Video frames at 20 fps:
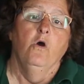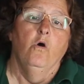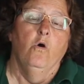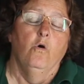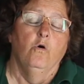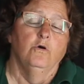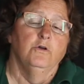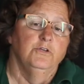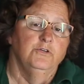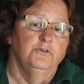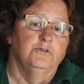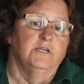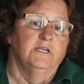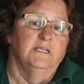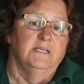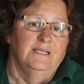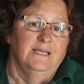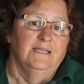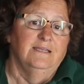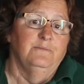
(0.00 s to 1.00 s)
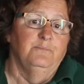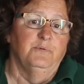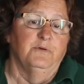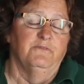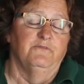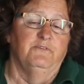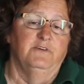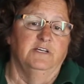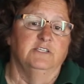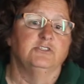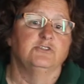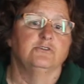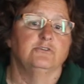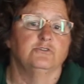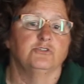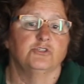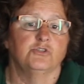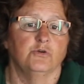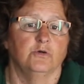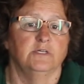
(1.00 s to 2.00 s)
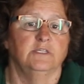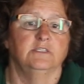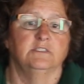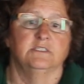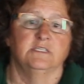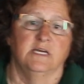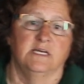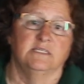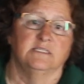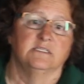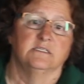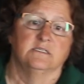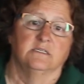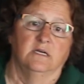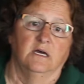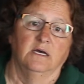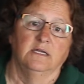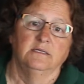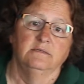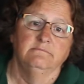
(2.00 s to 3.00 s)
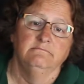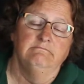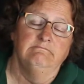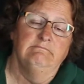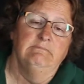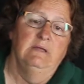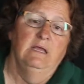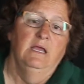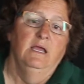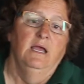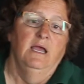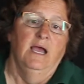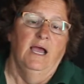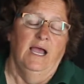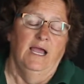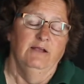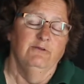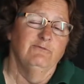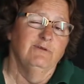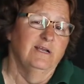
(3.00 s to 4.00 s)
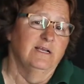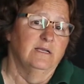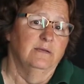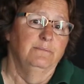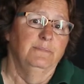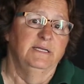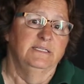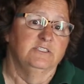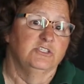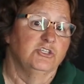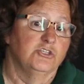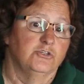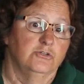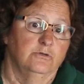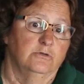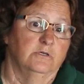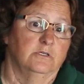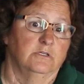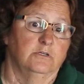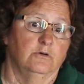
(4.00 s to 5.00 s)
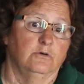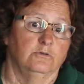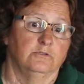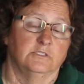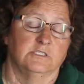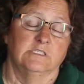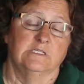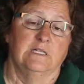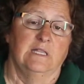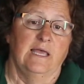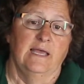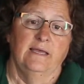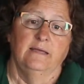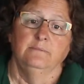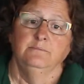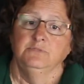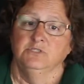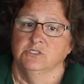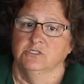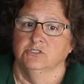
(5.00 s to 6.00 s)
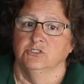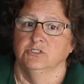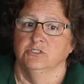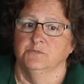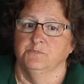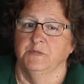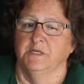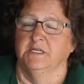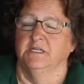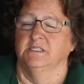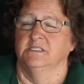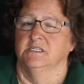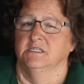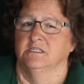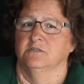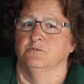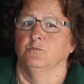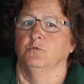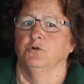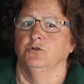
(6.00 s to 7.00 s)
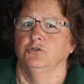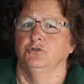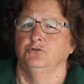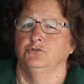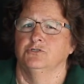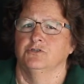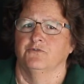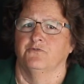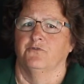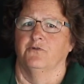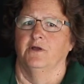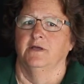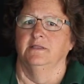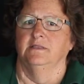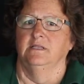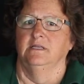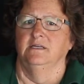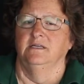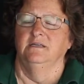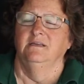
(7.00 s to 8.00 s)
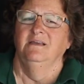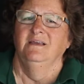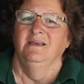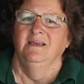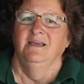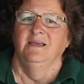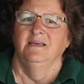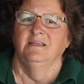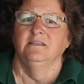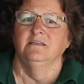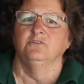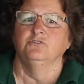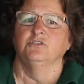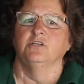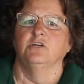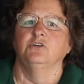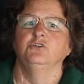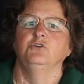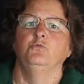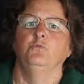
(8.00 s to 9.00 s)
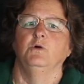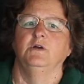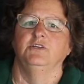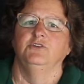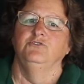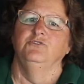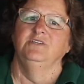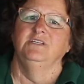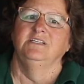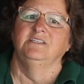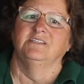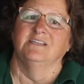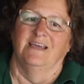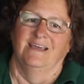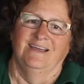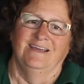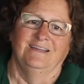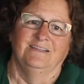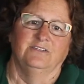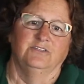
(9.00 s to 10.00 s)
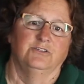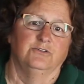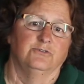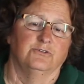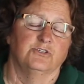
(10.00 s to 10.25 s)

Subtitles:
Or you can get a professional soil test done. I recommend Stukenholtz Labs just because it's more user-friendly, and they'll tell you what you need to add to your